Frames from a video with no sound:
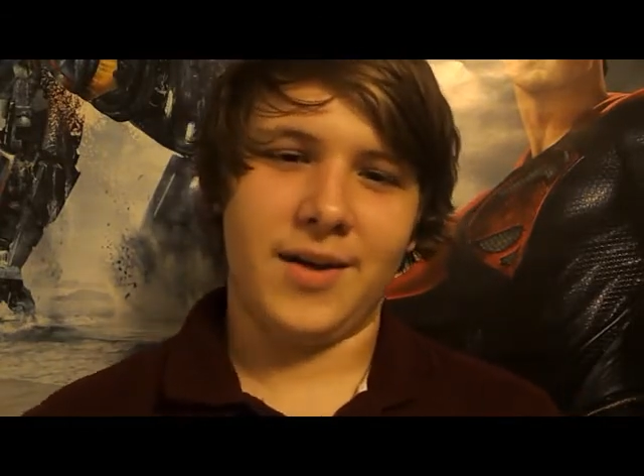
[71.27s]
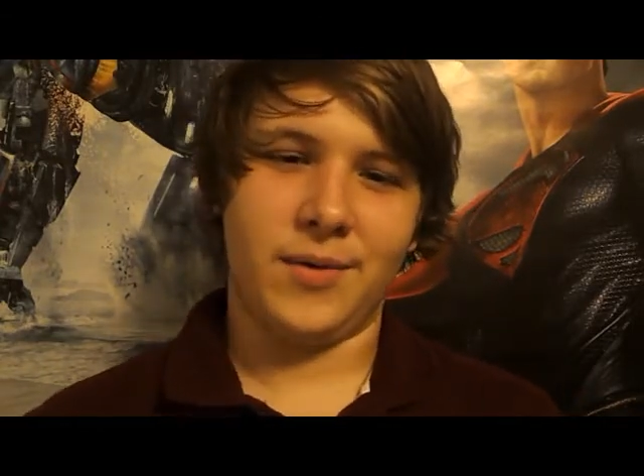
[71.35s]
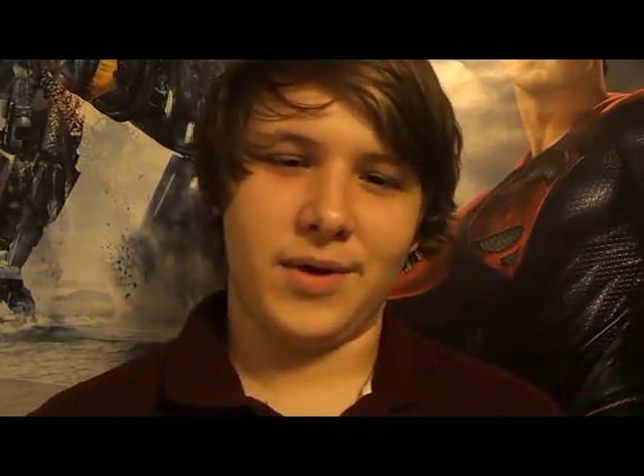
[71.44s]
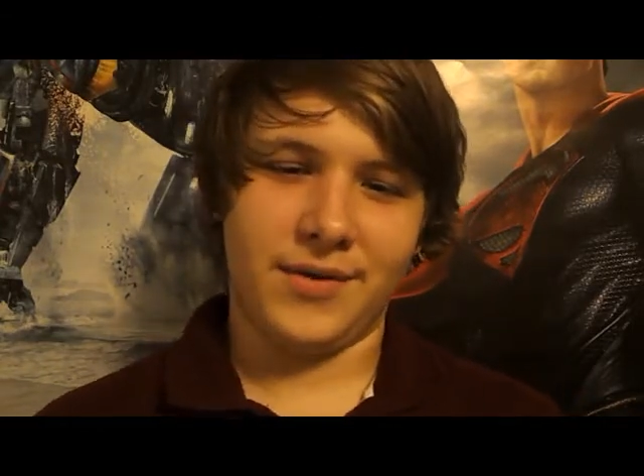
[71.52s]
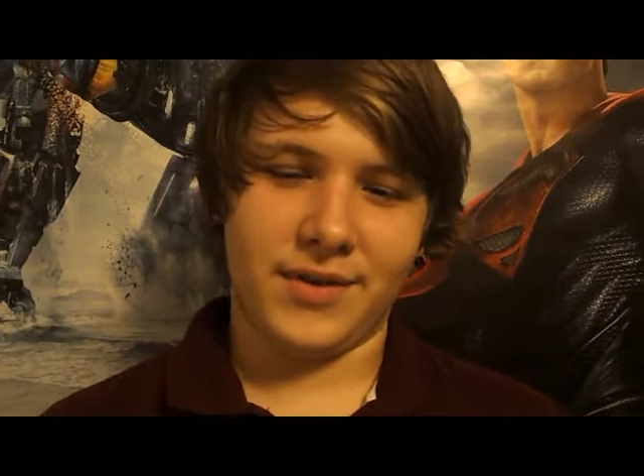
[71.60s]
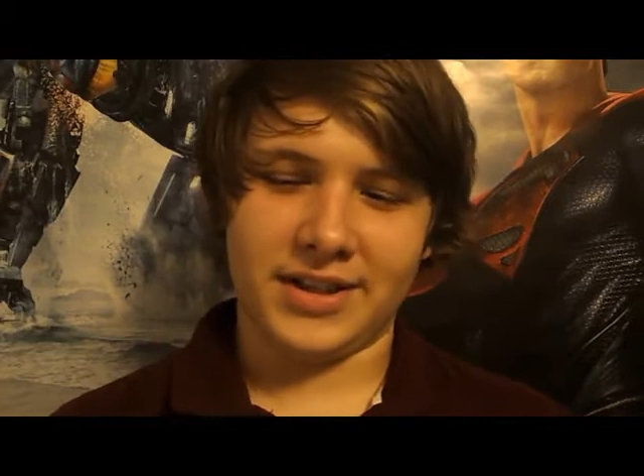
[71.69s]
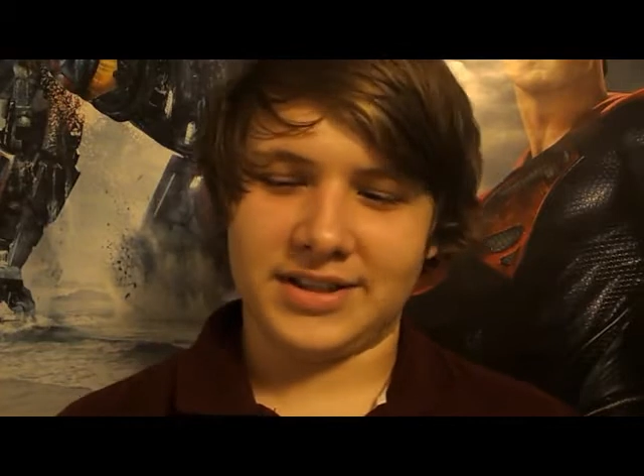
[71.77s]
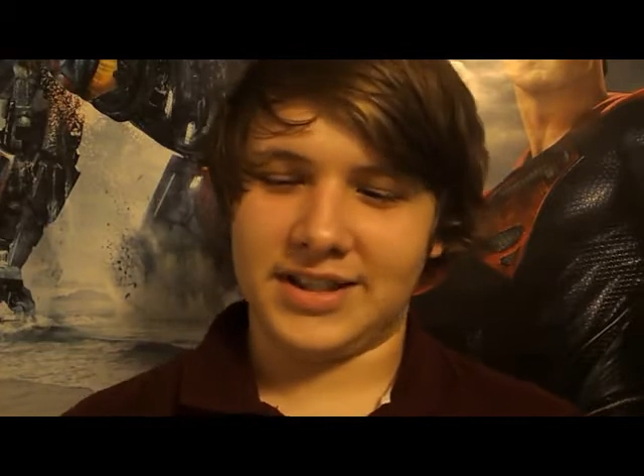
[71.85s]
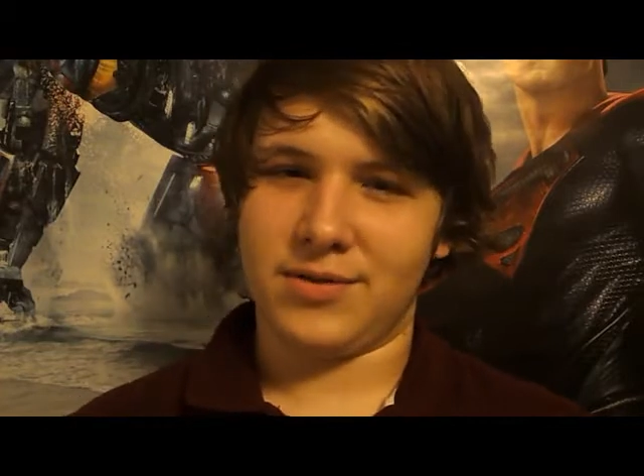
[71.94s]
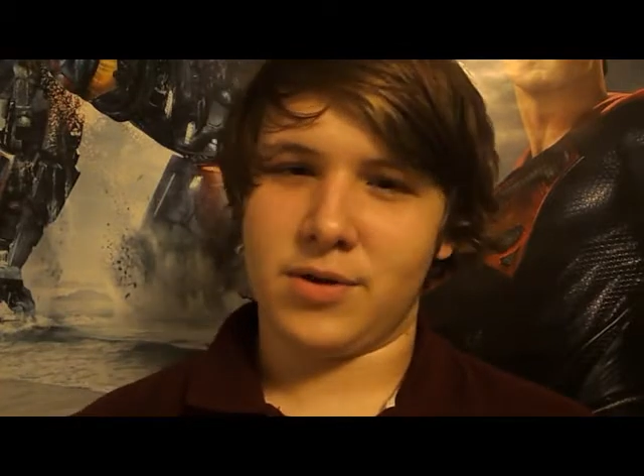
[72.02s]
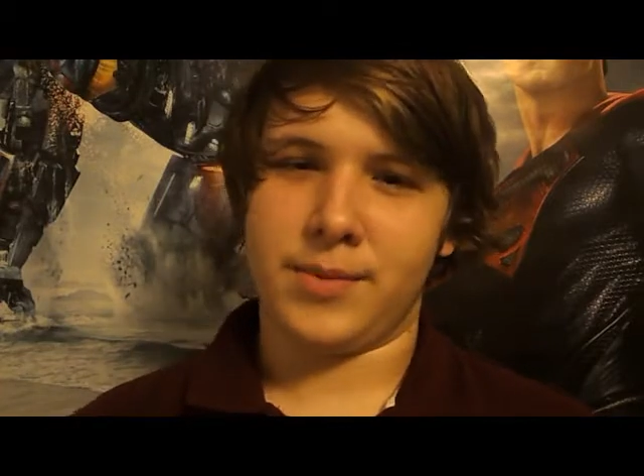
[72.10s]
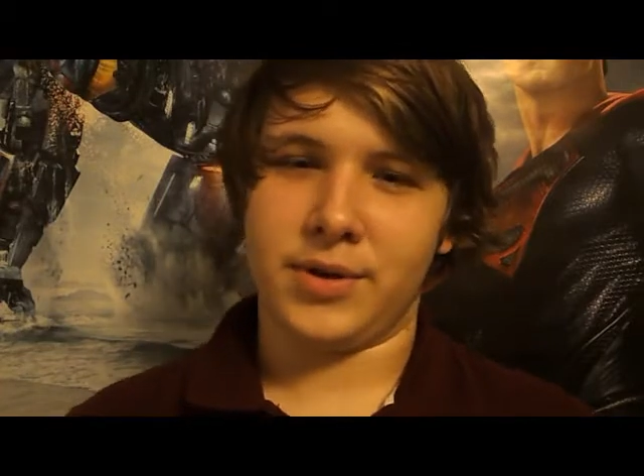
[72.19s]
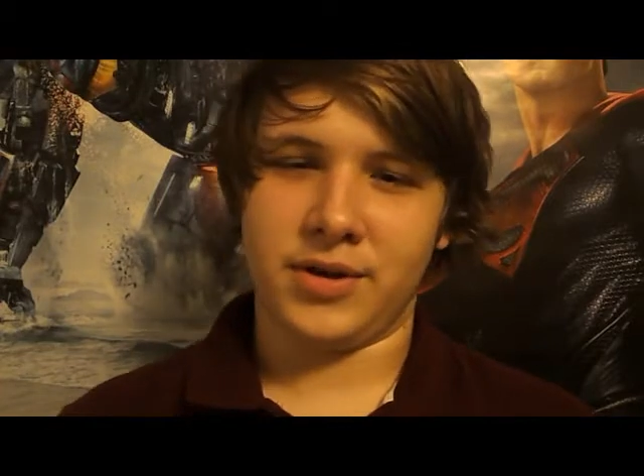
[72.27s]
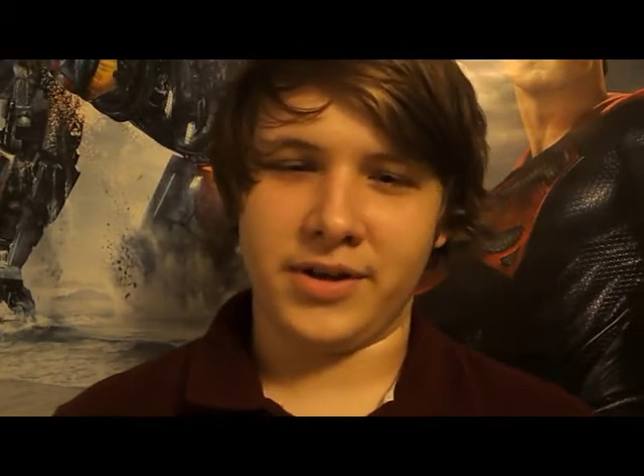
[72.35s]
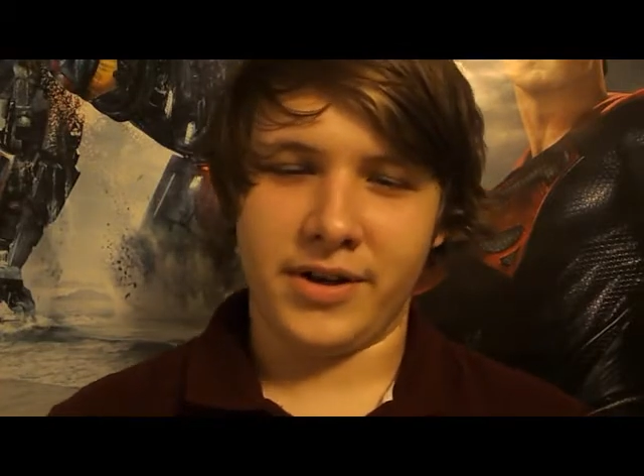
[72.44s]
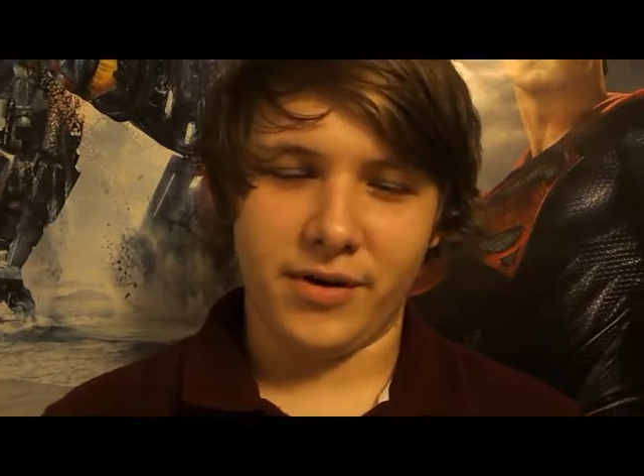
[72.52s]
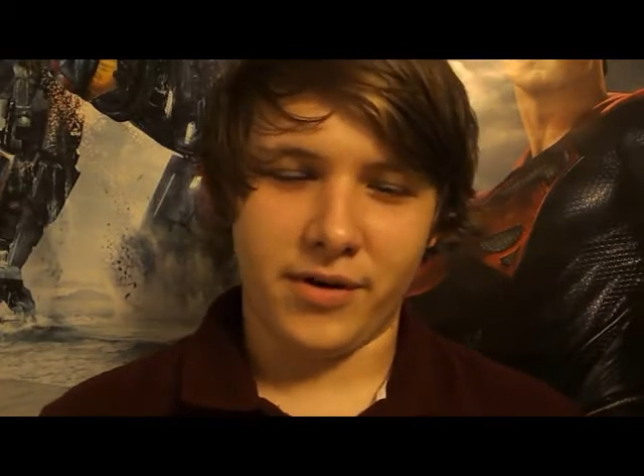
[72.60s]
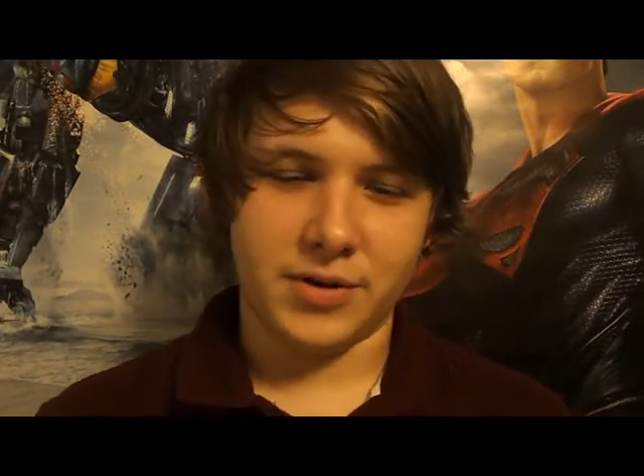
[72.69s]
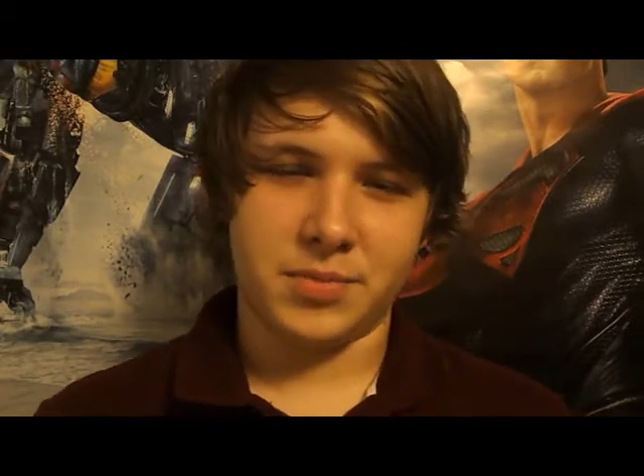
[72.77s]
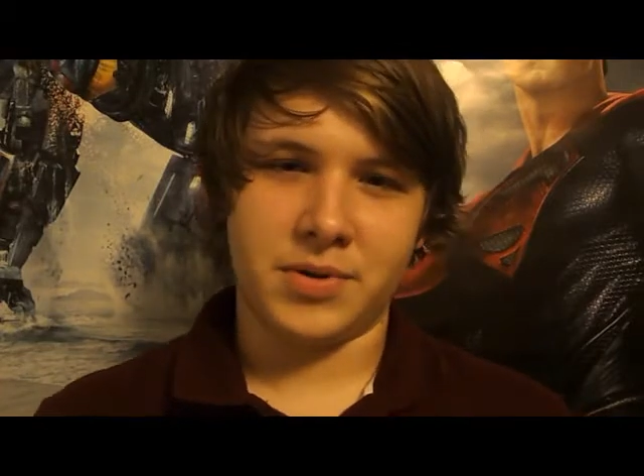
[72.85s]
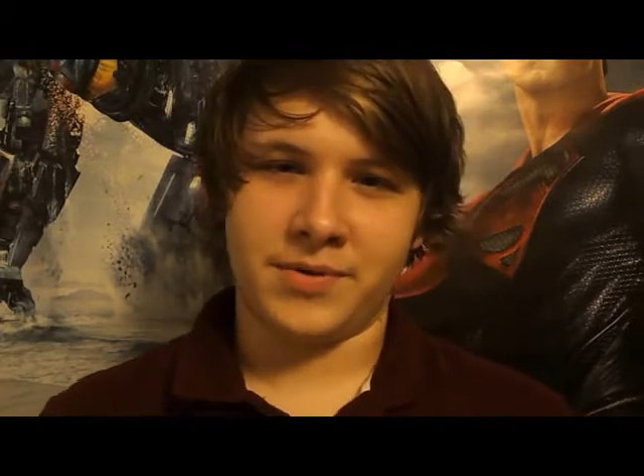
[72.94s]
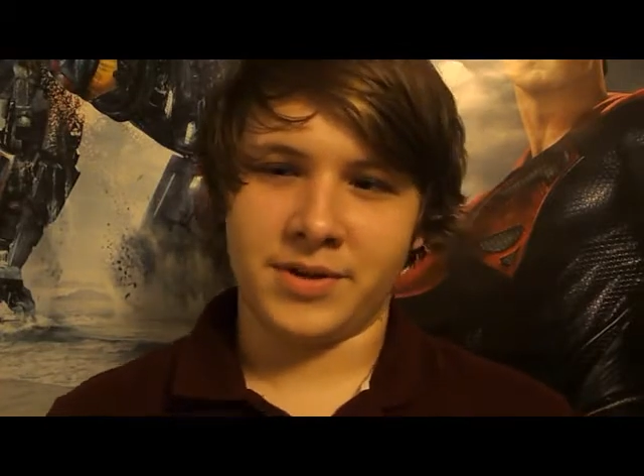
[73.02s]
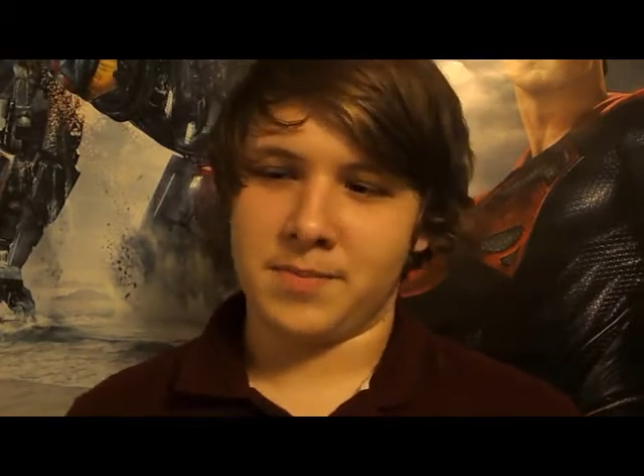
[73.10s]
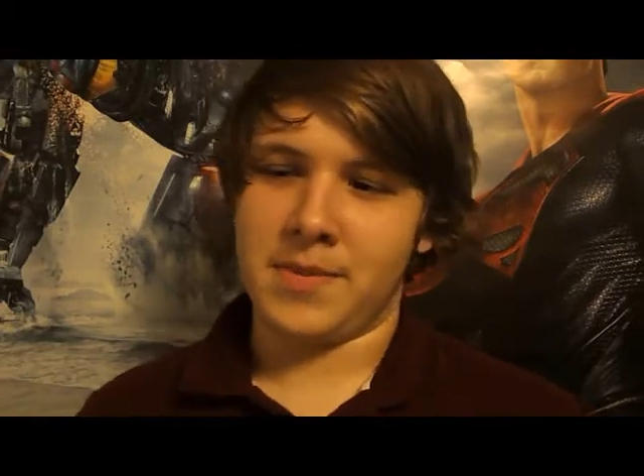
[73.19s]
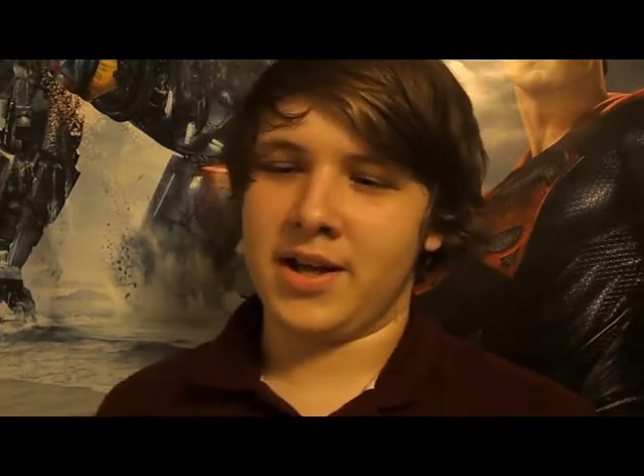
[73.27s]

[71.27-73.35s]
and whenever I said Robert De Niro is pretty much